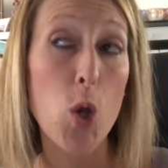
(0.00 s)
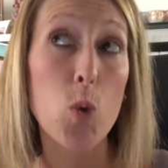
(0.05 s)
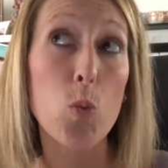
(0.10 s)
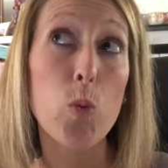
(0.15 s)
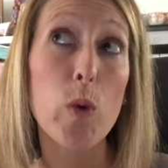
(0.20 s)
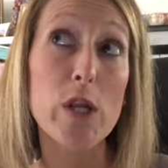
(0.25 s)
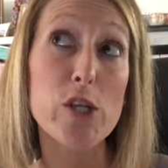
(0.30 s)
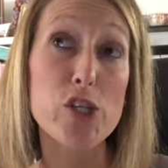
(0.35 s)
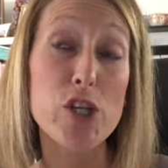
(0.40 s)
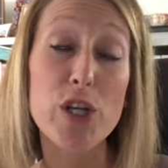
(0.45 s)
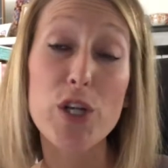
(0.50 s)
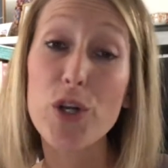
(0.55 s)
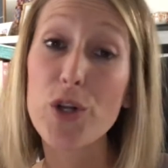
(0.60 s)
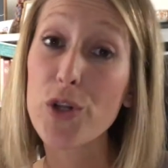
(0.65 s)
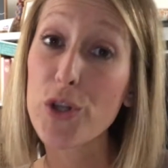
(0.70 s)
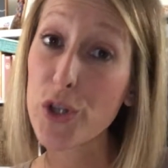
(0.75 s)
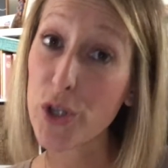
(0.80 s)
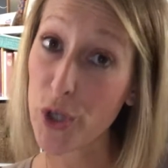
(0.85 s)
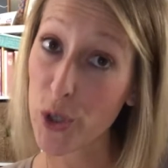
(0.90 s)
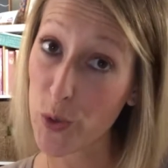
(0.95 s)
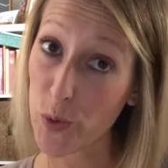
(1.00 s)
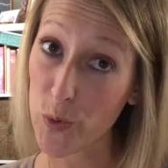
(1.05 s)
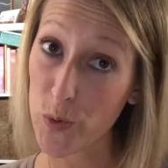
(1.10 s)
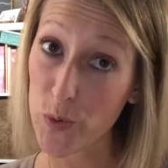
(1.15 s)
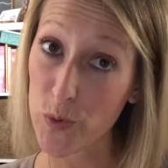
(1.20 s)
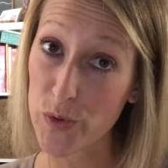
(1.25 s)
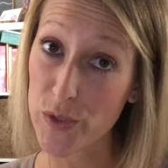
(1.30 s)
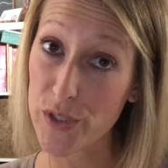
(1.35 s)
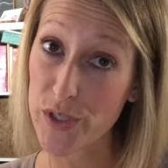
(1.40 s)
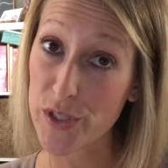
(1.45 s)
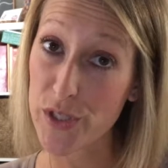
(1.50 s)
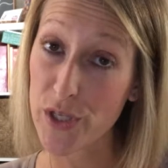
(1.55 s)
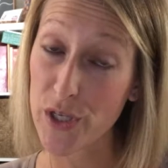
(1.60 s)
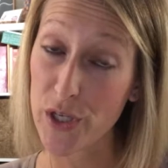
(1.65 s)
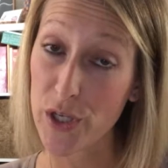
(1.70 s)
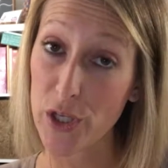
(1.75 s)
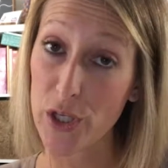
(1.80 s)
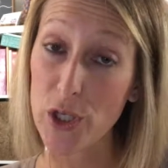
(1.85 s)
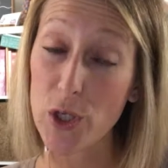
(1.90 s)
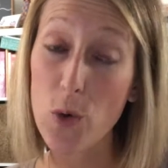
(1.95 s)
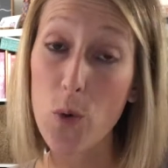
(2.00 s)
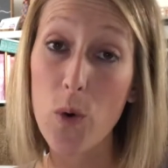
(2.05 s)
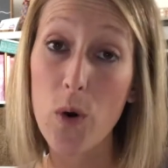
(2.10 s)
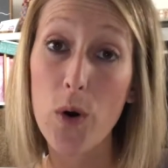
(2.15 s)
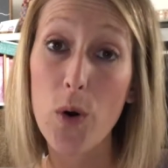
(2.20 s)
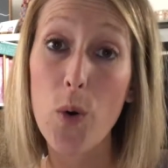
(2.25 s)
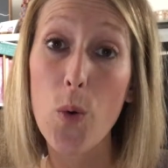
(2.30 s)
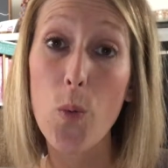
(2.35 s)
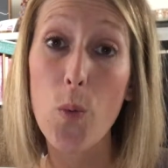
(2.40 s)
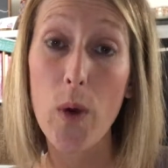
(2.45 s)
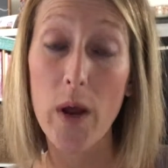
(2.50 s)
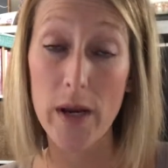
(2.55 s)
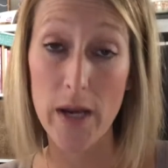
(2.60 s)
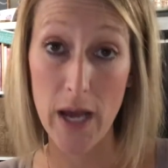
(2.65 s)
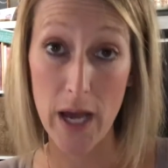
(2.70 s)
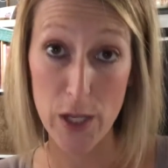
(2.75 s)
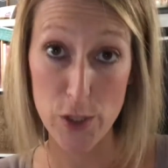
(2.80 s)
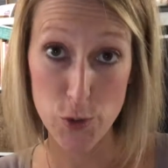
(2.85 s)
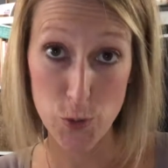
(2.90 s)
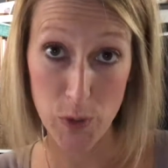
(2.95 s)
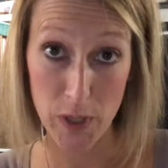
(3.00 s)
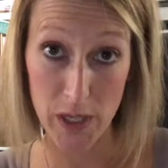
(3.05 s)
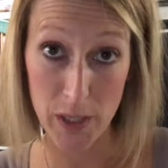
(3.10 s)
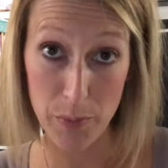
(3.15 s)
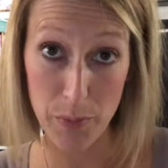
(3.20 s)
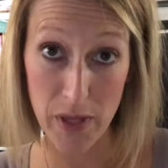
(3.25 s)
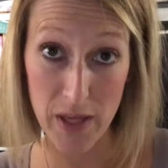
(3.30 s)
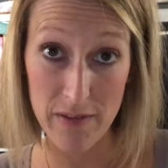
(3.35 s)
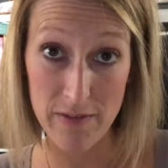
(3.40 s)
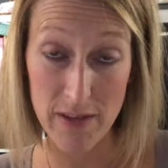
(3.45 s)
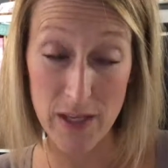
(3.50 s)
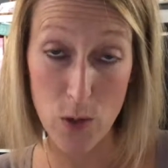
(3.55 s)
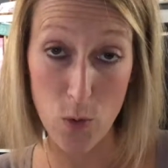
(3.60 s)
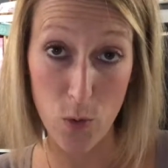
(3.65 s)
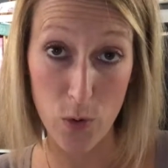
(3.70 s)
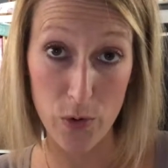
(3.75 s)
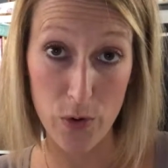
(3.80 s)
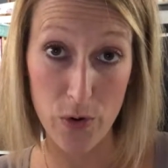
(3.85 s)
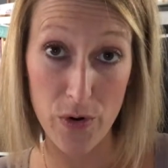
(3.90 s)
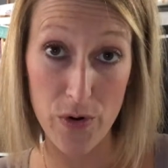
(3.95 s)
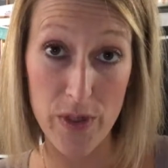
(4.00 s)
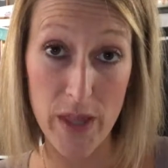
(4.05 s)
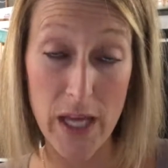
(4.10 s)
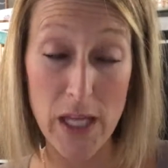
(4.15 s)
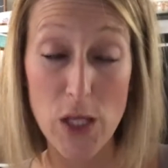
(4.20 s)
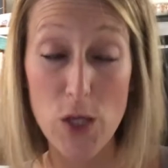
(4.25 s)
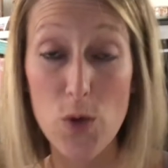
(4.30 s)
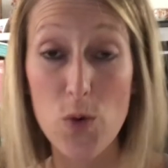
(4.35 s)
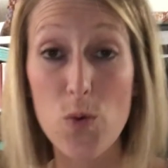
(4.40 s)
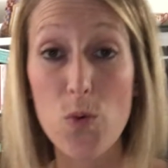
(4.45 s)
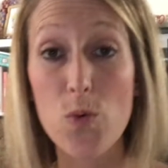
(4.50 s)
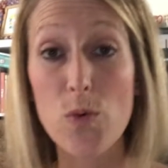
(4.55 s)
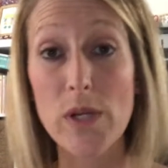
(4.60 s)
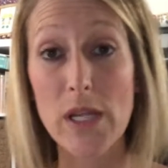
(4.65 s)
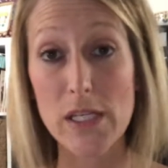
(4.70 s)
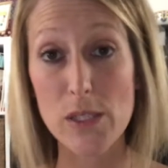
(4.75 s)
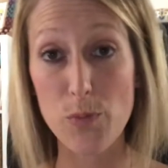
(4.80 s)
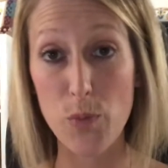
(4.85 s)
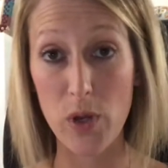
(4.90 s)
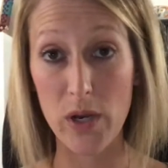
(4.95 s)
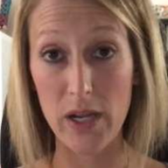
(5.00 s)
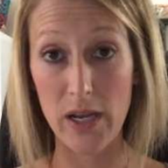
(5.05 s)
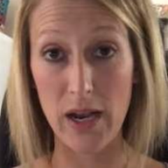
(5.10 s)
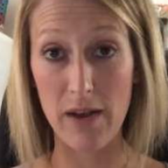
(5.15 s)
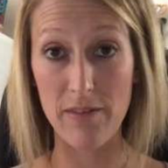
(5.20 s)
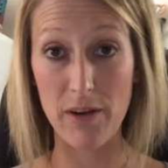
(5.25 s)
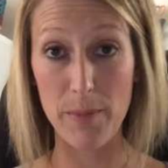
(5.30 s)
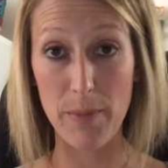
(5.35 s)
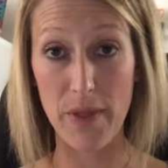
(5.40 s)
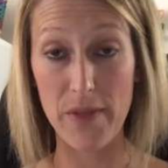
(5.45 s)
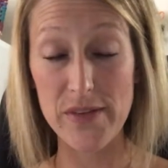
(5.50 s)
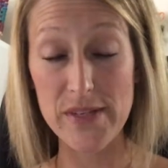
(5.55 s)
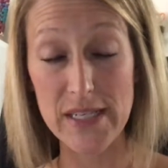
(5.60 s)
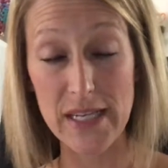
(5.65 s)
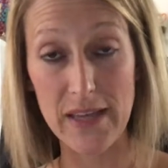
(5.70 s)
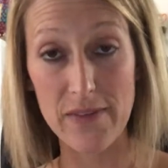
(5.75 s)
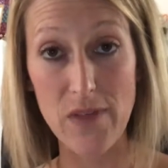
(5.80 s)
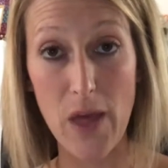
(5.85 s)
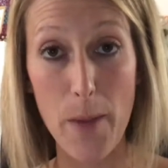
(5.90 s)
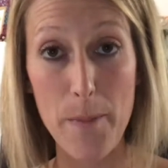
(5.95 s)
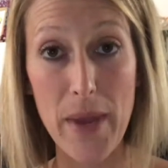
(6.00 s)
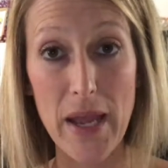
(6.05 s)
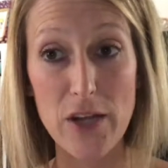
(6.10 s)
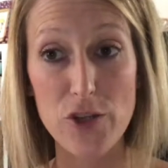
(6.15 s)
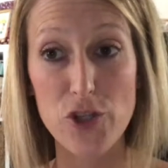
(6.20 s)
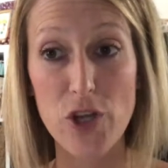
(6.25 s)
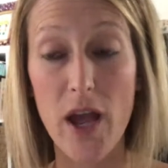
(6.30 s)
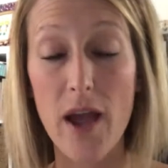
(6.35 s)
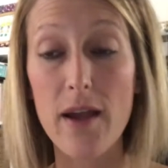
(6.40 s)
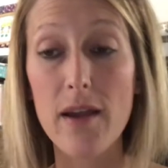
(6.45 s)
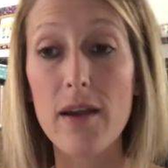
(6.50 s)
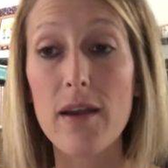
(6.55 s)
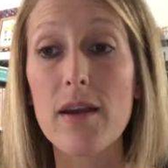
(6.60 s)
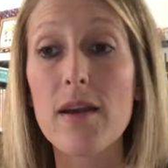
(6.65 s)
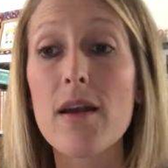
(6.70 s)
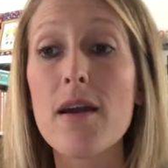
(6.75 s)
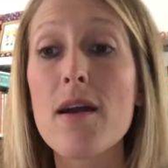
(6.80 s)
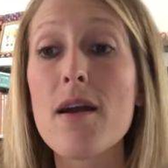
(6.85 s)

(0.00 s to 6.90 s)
which includes your 100 PV order that you need to put in every month to get that paycheck.